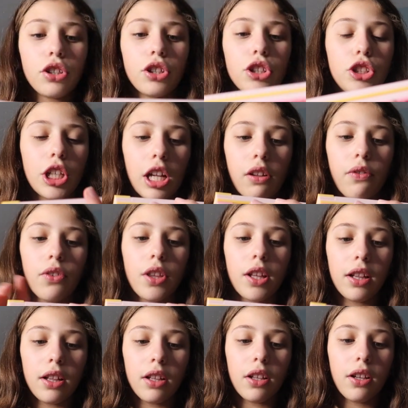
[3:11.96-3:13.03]
are the shades. For
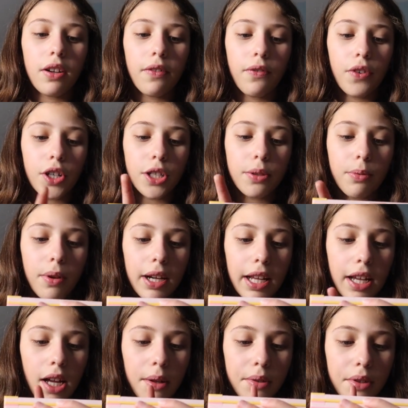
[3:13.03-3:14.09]
the first
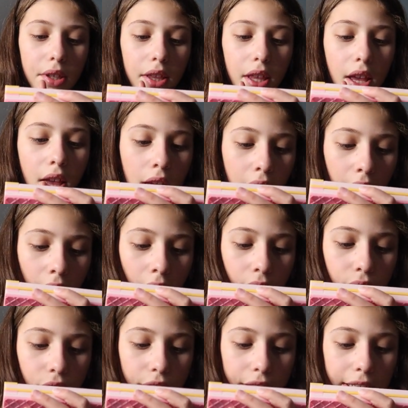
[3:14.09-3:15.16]
one, it comes with
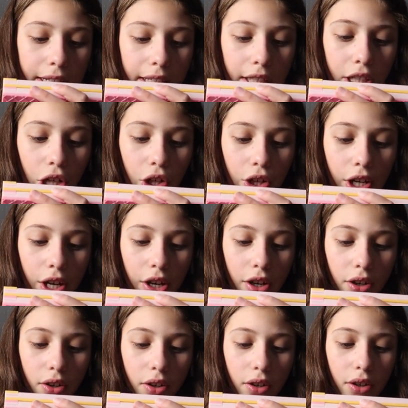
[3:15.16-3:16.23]

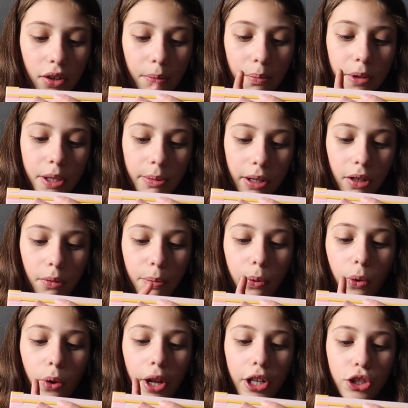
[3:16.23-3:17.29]
Vanillionaire, Sprinkle
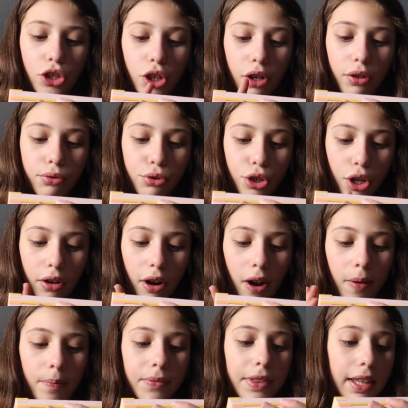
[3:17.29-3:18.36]
Pool, and Churro
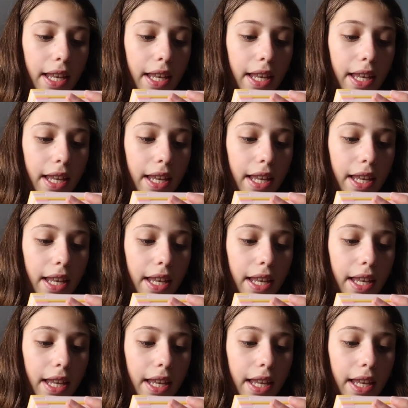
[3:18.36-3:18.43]
Churro.